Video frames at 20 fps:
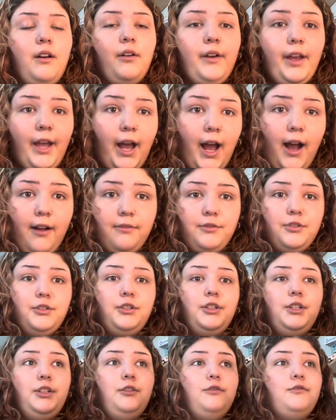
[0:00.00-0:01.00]
After
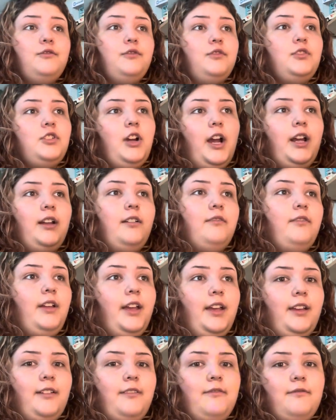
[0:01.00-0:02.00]
you've kind of
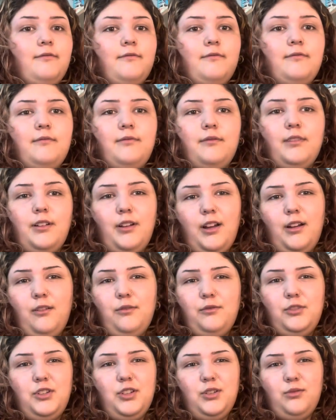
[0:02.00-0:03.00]
like
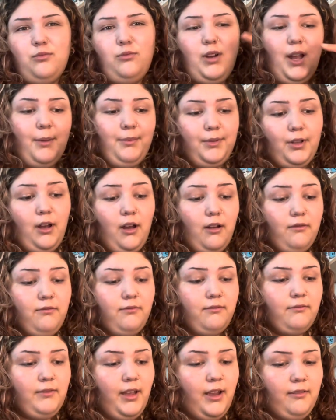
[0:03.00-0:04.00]
just wiped off
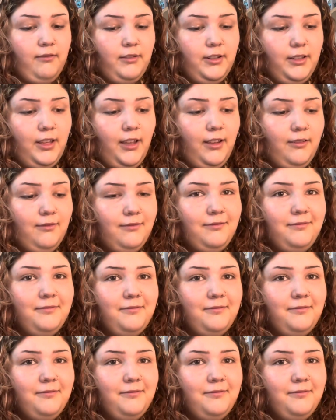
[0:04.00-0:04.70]
everything